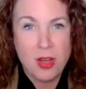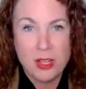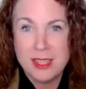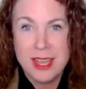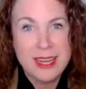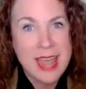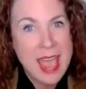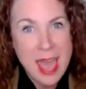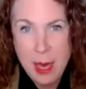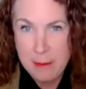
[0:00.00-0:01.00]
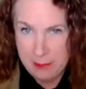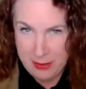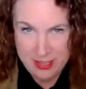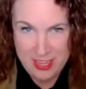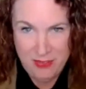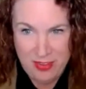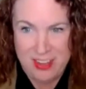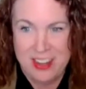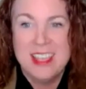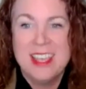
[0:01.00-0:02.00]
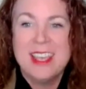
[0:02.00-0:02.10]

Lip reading: online app even,